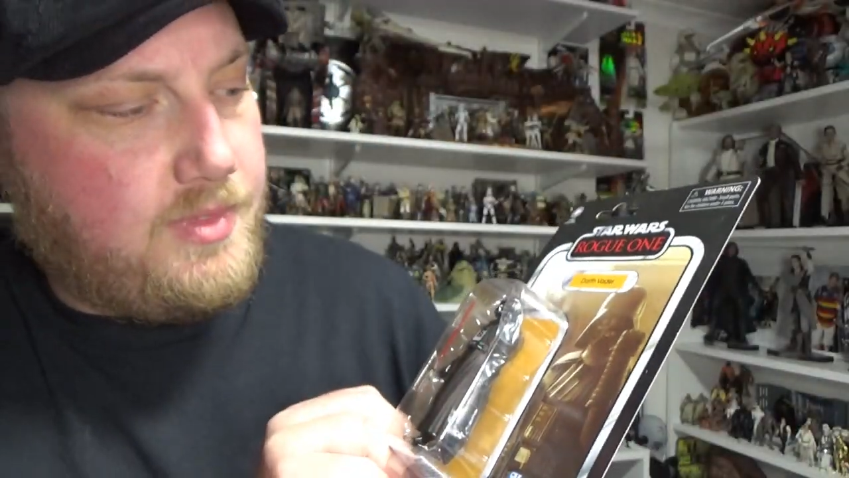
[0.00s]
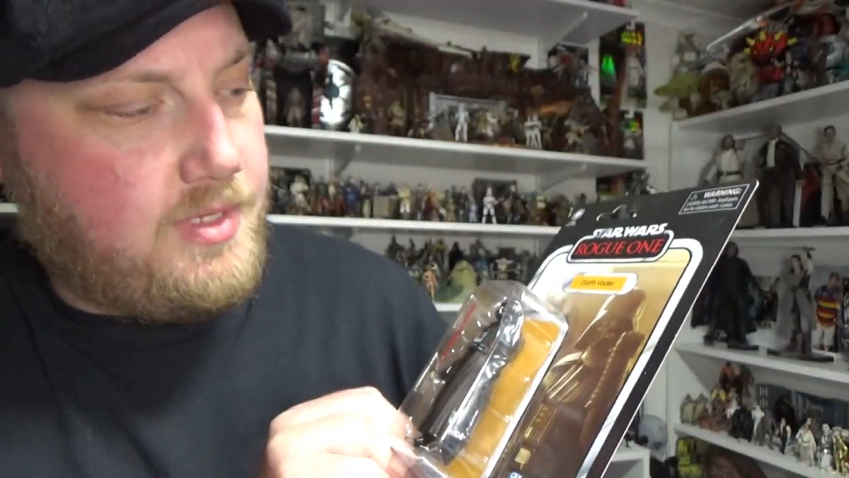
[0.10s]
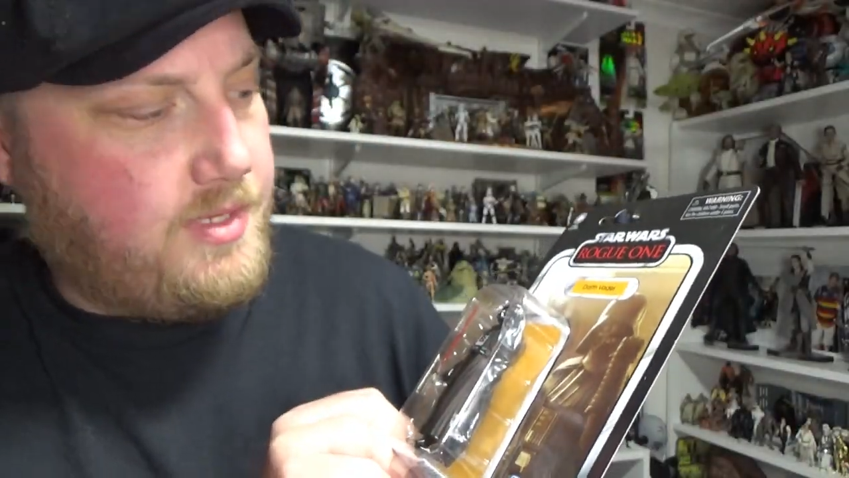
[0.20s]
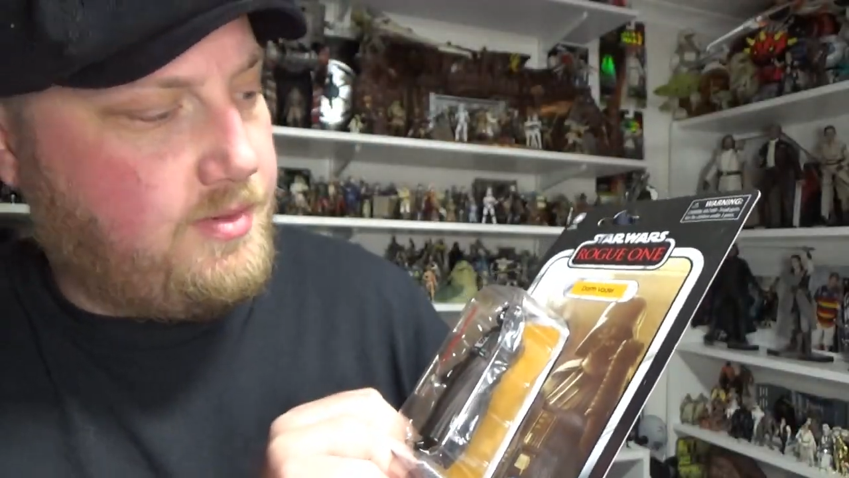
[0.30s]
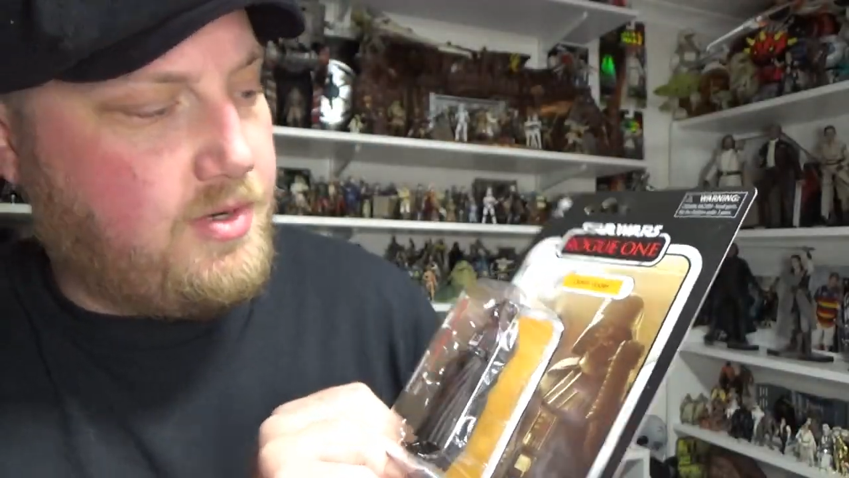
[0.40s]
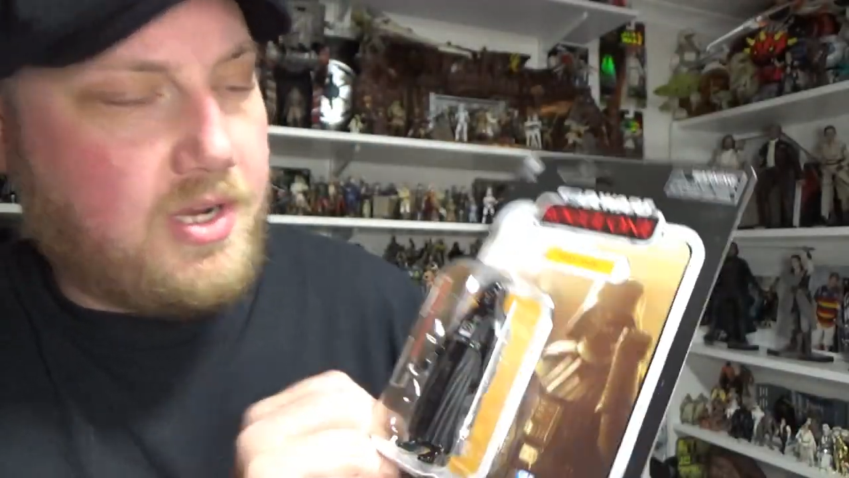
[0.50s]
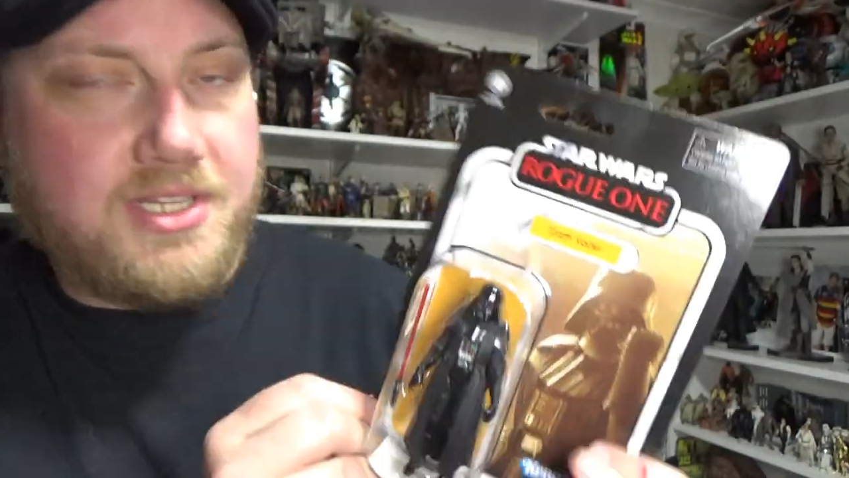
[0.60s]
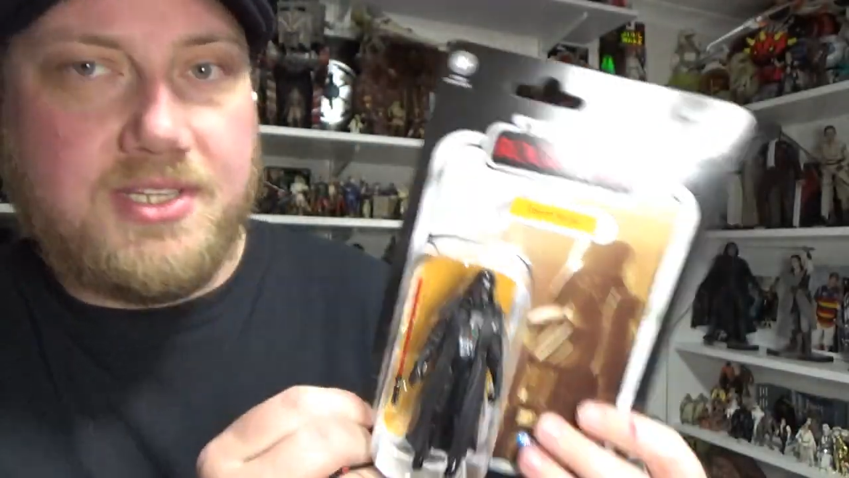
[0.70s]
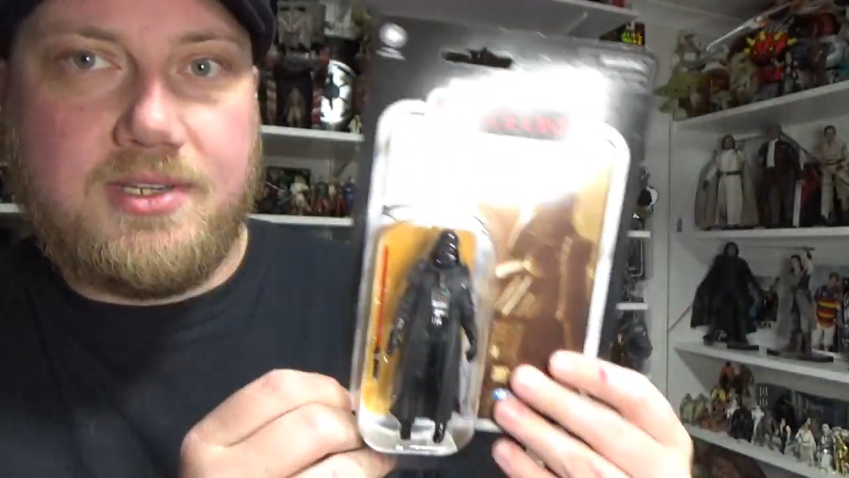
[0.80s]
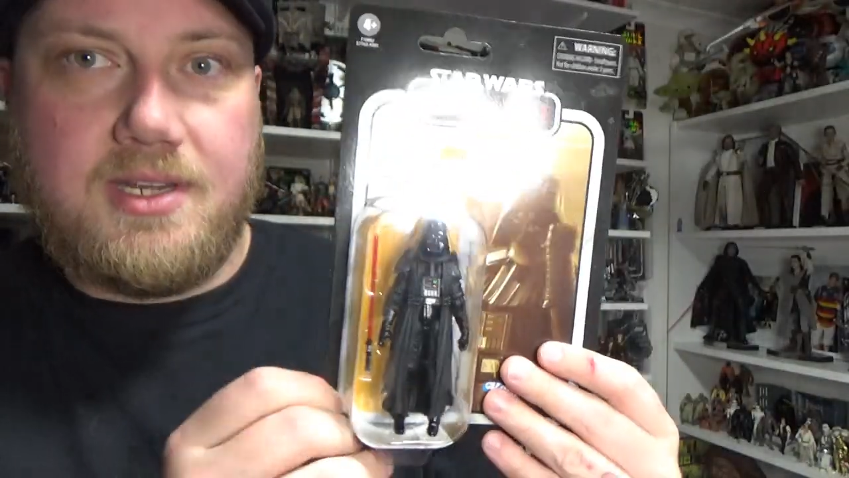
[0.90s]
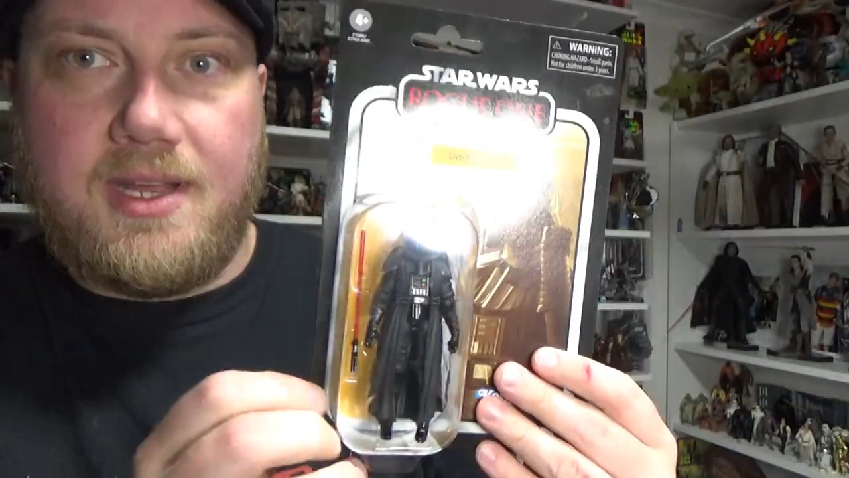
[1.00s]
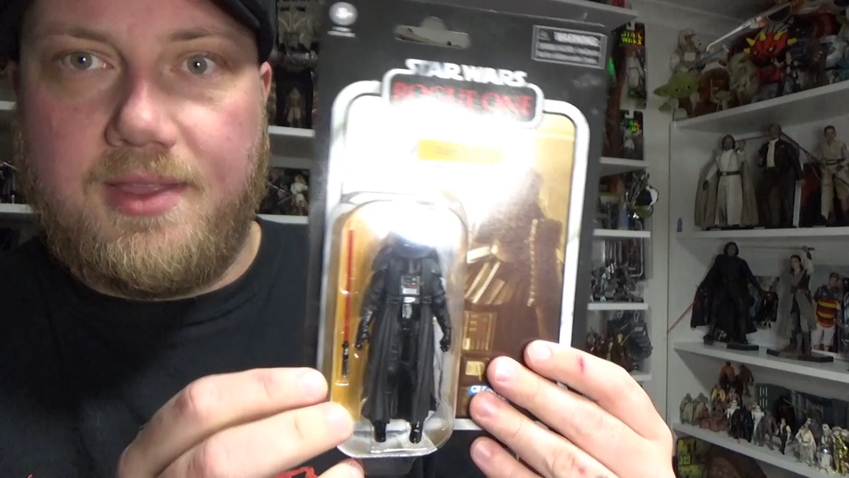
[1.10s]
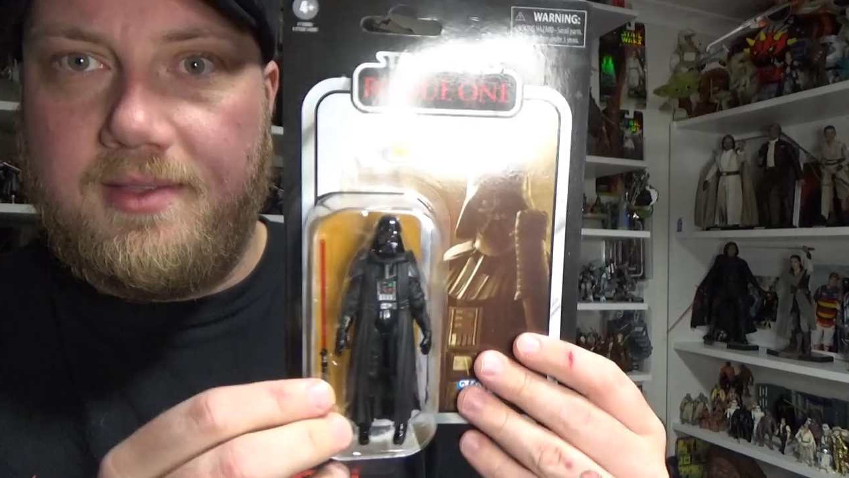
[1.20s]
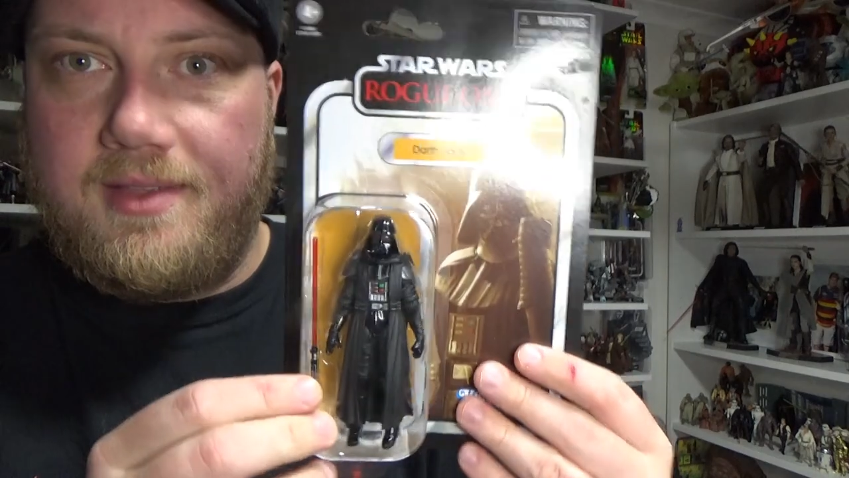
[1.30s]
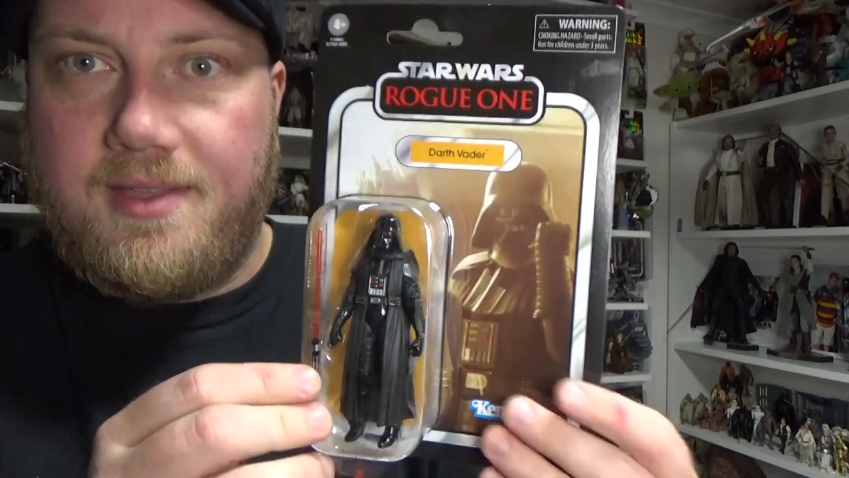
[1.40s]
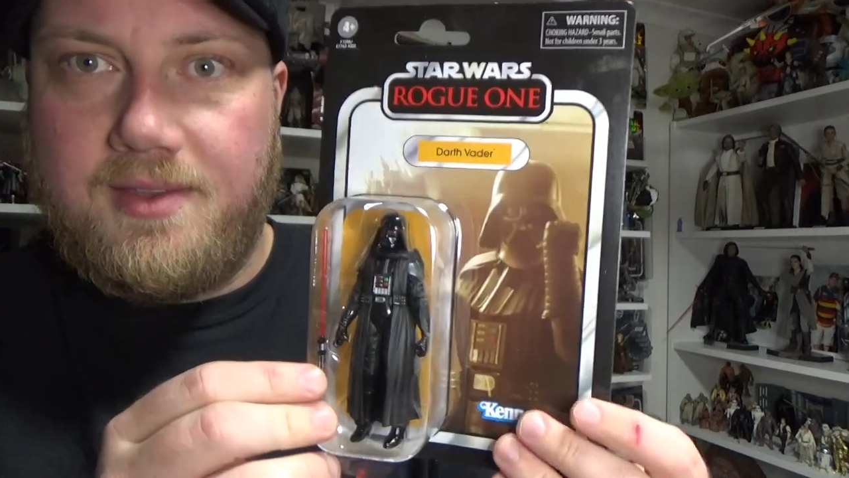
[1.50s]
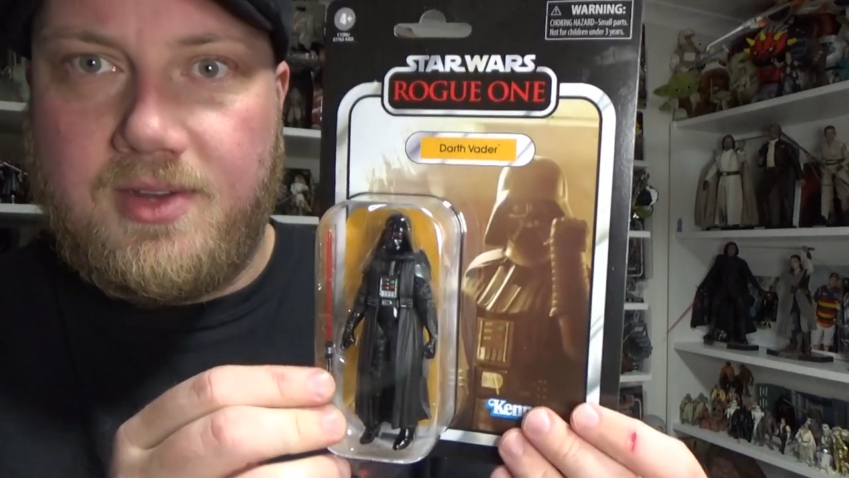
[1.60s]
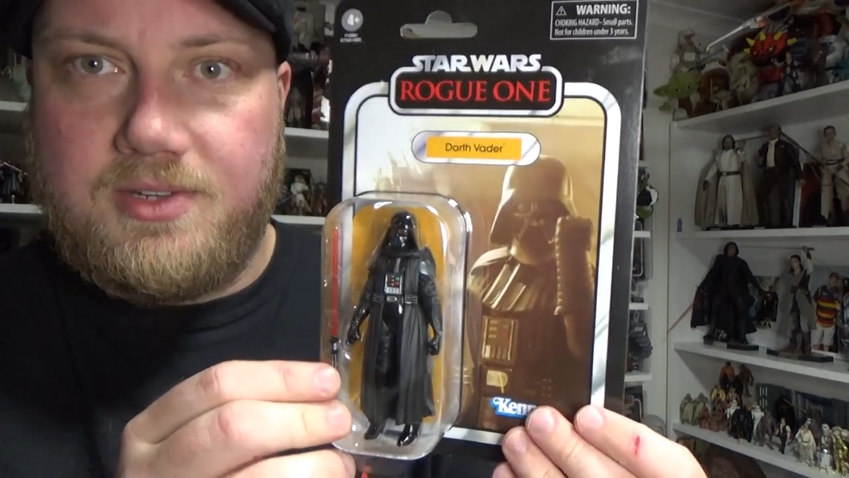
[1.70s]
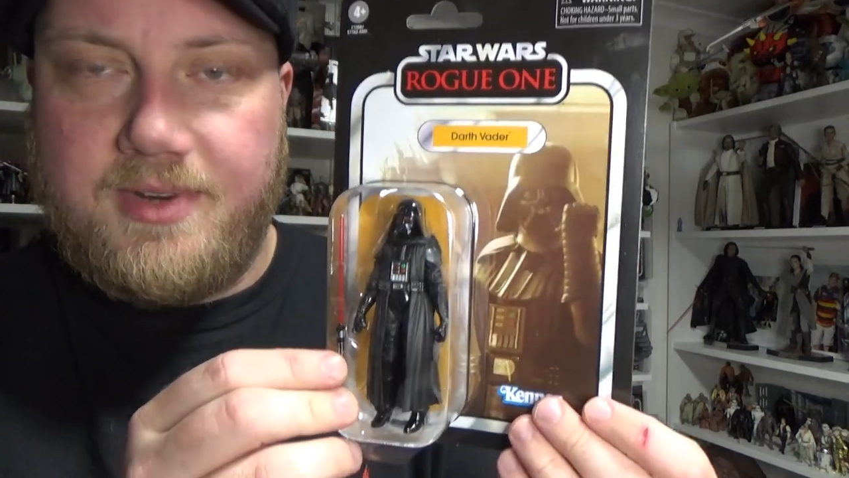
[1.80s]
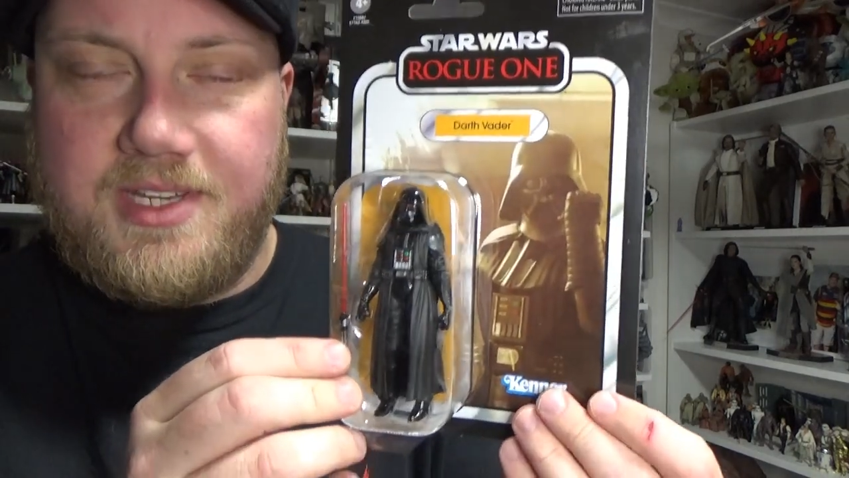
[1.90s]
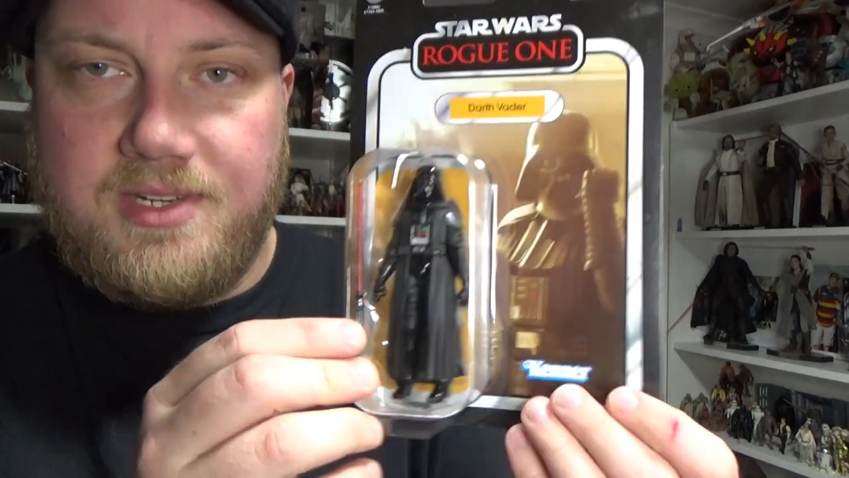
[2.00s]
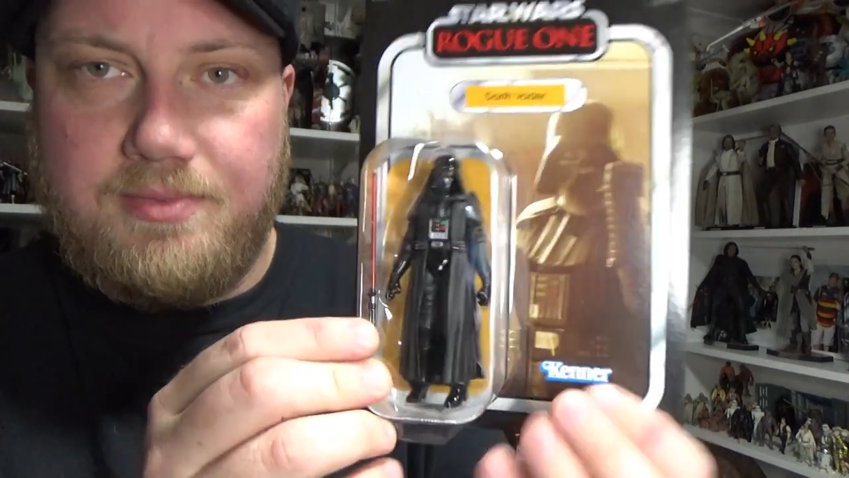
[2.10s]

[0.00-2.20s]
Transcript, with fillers: You know, nice, another another nice reason